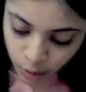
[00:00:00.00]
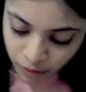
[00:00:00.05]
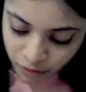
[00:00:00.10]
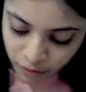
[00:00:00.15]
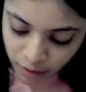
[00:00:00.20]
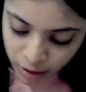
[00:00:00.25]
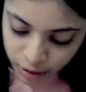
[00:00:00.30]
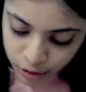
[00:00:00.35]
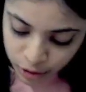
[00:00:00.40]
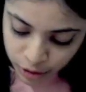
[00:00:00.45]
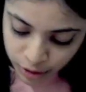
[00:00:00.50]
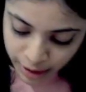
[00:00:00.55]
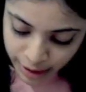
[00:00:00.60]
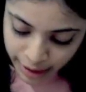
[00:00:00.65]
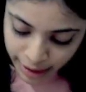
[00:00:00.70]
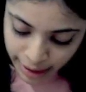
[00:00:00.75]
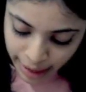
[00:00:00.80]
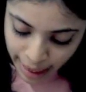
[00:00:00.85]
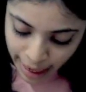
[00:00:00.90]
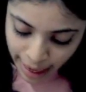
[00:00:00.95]

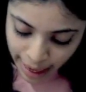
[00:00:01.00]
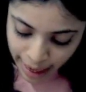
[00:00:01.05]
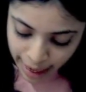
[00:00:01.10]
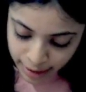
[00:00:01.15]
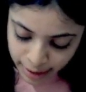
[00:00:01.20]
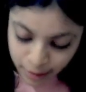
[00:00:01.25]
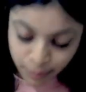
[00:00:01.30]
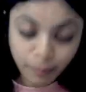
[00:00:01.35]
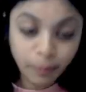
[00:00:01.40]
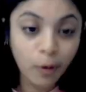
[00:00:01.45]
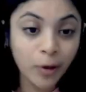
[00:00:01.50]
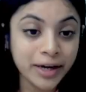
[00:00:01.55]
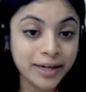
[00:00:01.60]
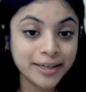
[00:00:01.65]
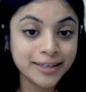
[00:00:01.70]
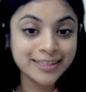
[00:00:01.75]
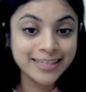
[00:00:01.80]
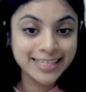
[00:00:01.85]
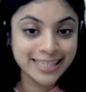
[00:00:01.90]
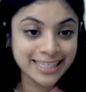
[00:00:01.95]
functioning at
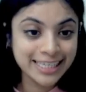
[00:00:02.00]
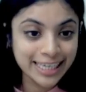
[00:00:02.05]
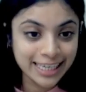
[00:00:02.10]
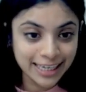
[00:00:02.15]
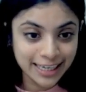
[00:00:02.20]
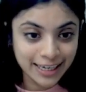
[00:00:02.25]
point C.